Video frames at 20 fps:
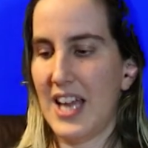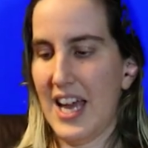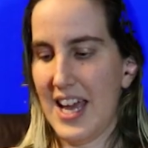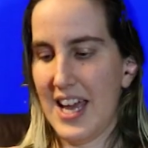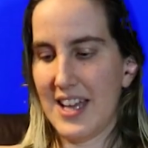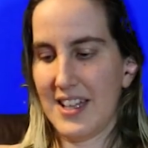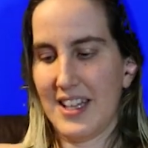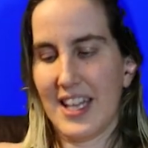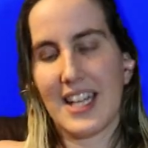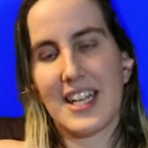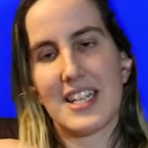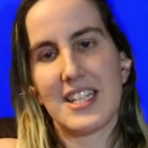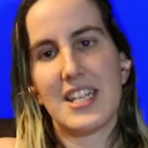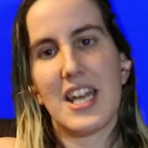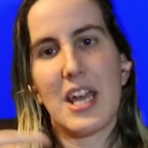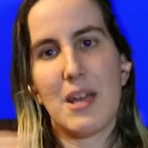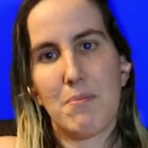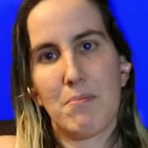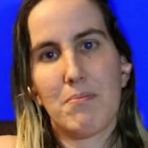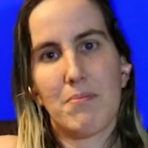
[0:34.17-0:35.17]
had like a
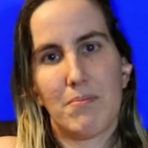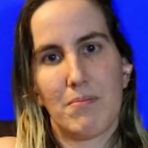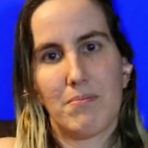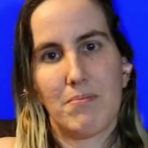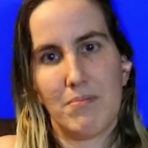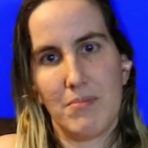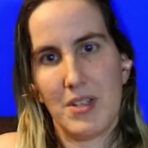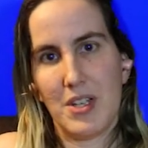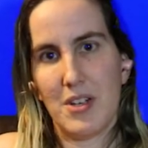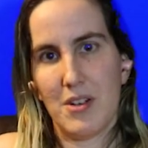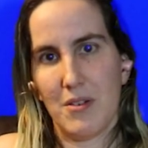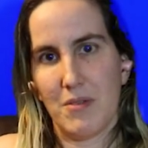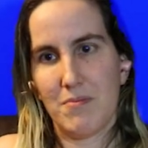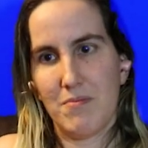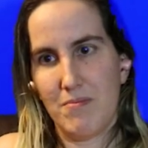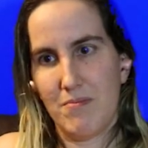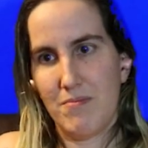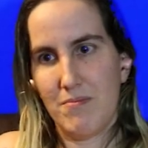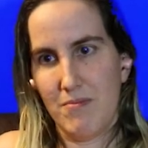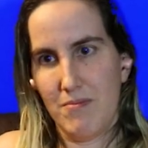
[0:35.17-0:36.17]
tape,
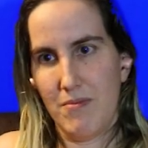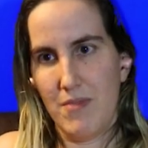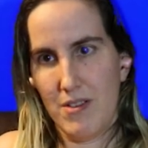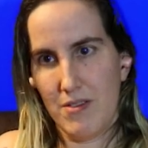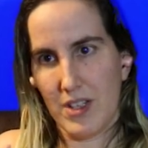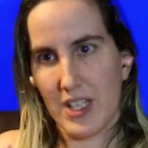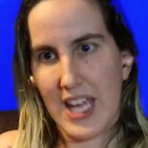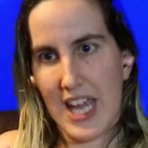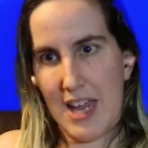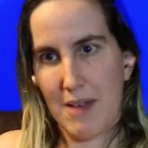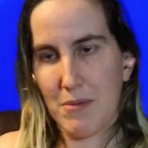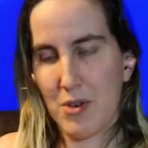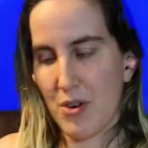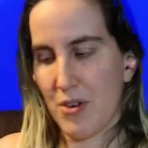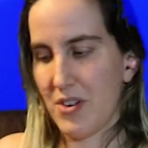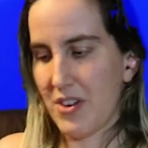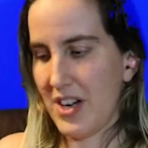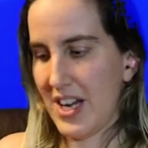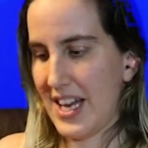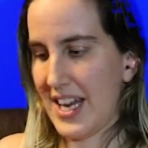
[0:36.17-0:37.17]

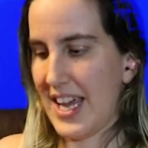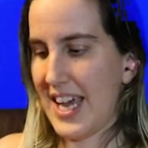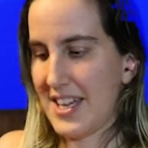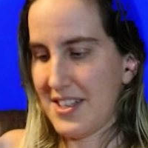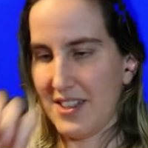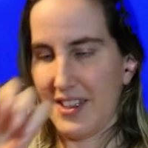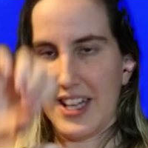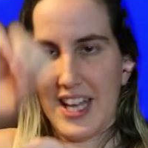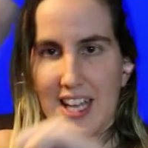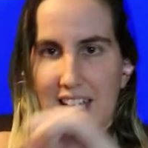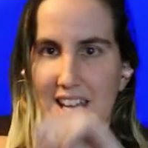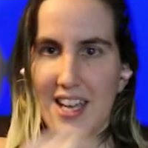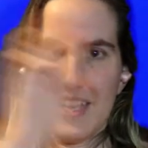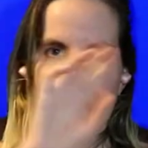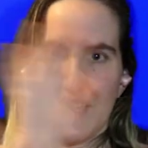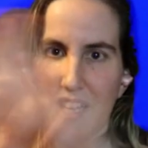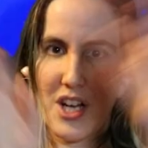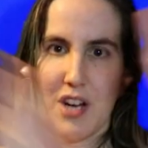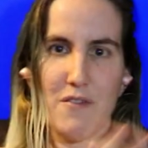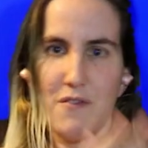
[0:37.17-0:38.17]
camcorder, and I had
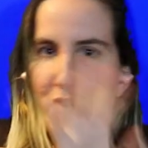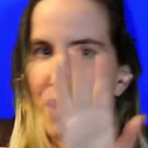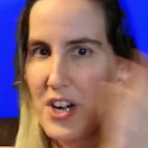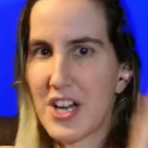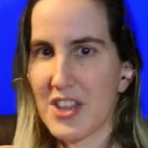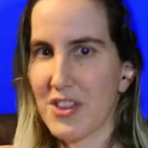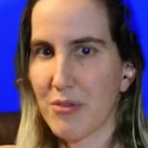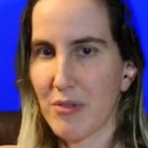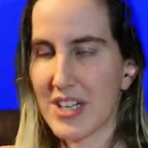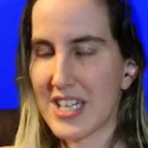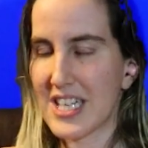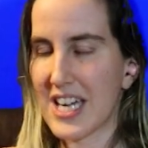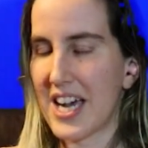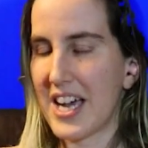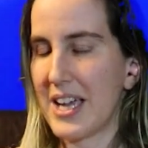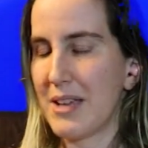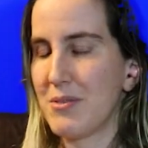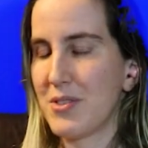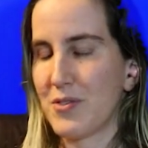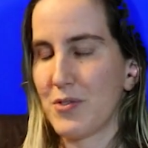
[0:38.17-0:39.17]
to convert it 3
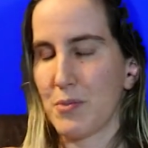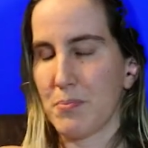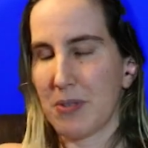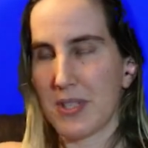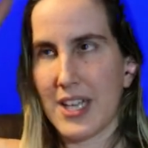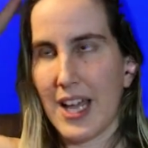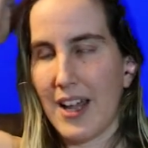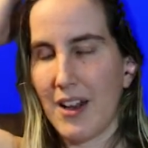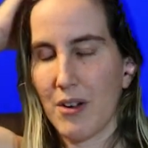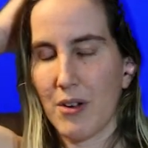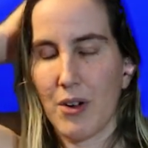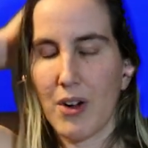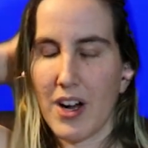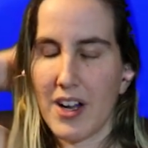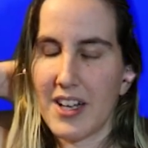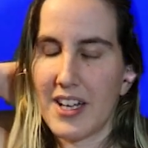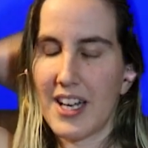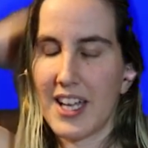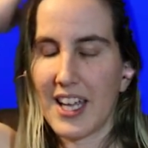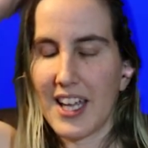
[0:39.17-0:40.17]
times for potato
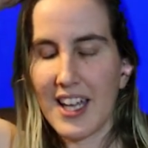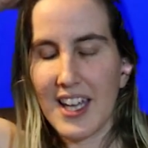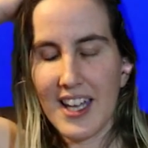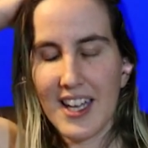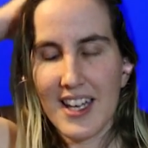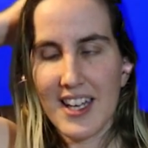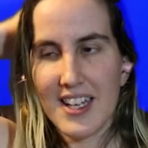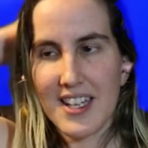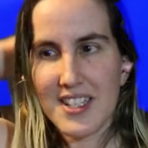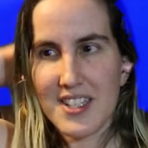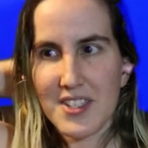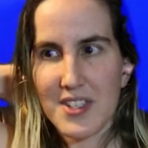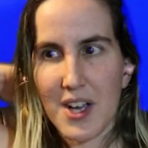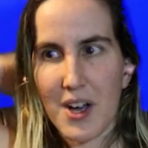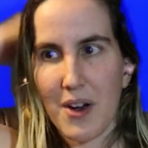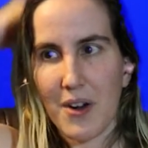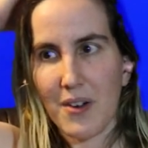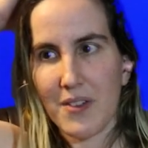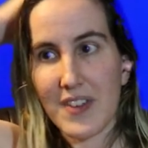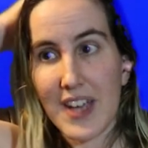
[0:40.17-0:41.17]
quality.
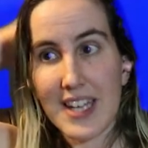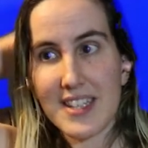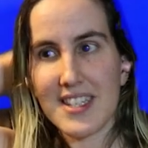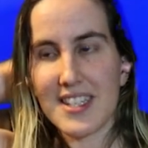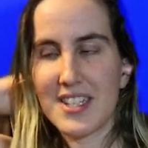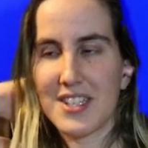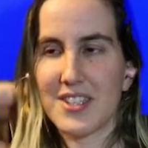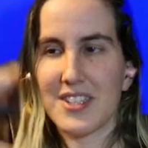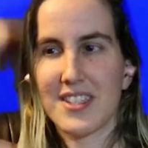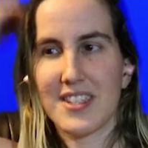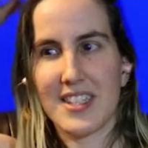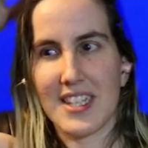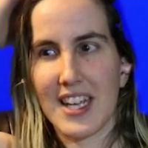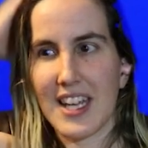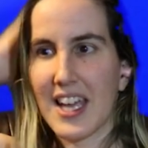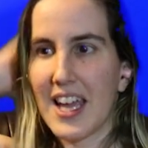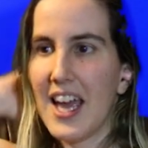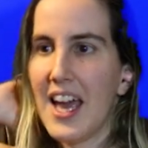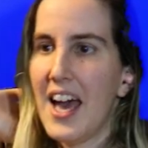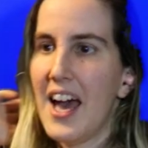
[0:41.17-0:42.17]
So that's
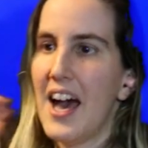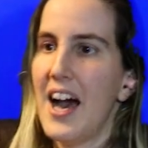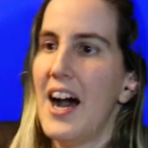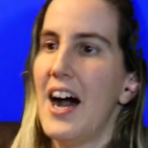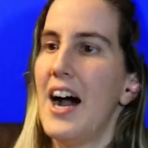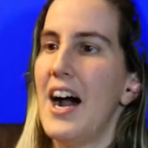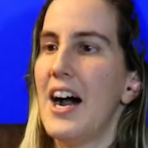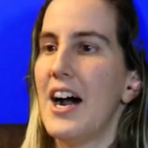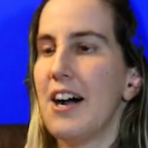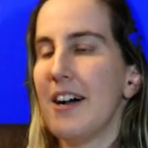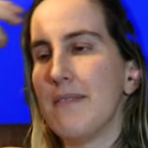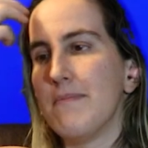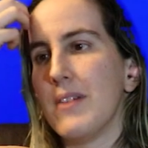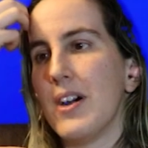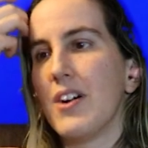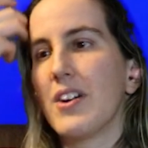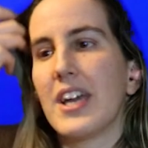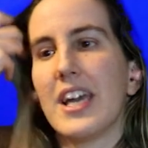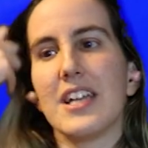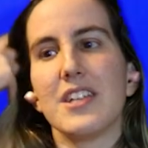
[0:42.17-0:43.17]
interesting.
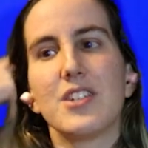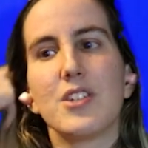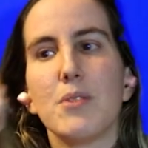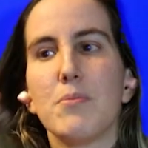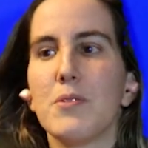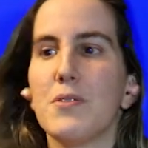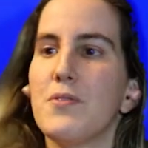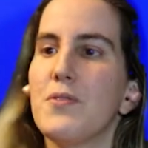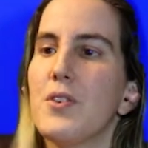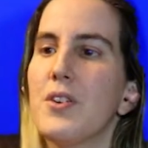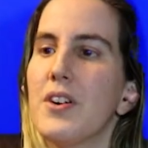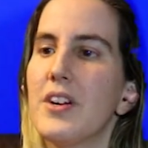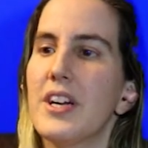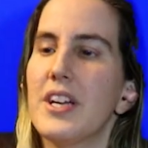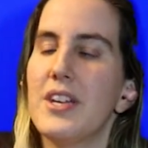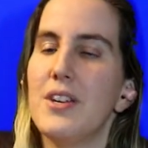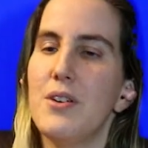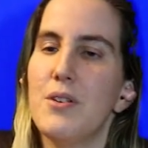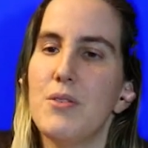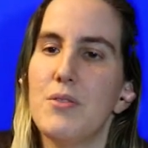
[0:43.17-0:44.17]
Okay, so
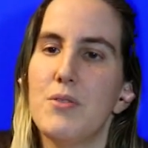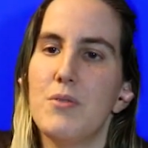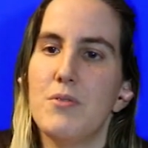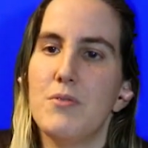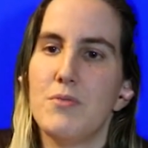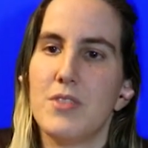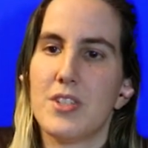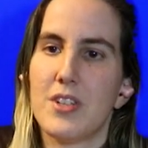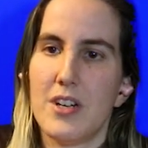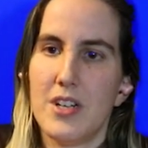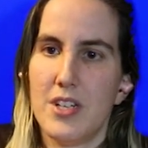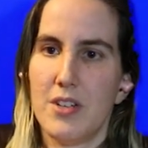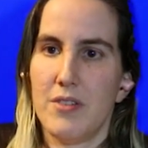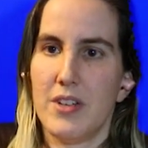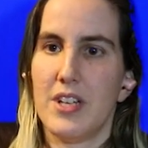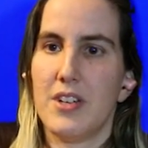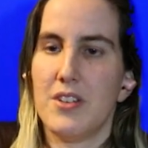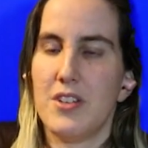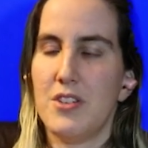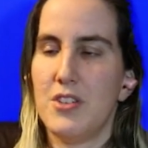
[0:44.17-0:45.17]
before you started
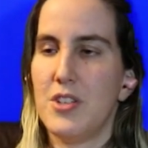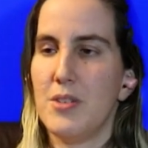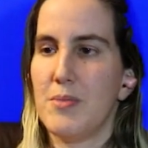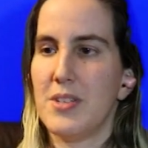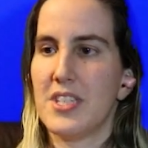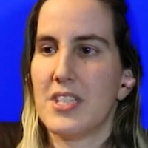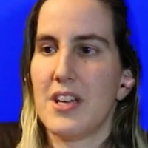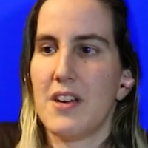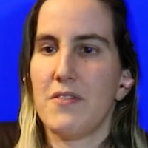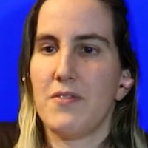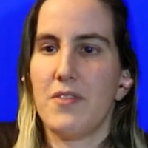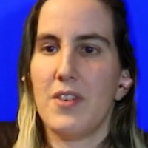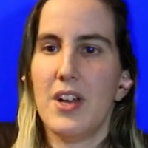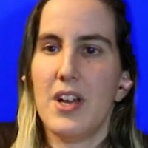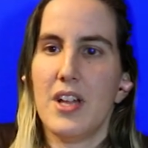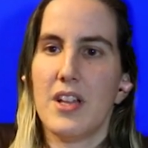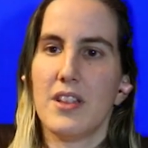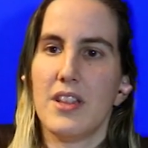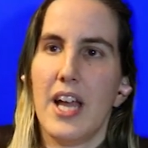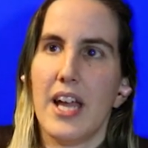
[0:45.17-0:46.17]
doing your YouTube and stuff,
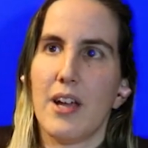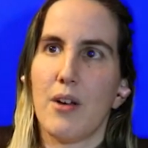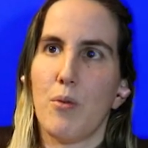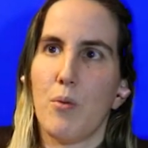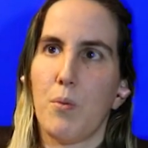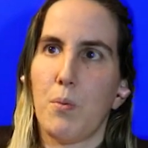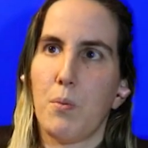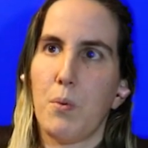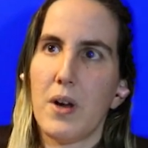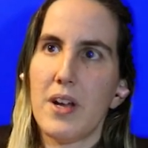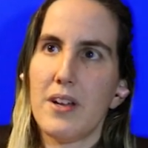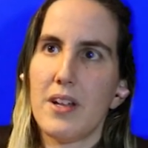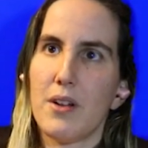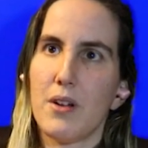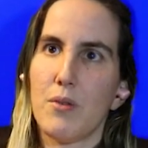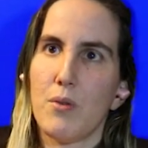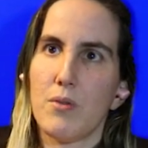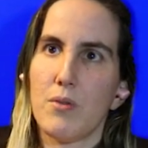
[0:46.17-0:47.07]
like, what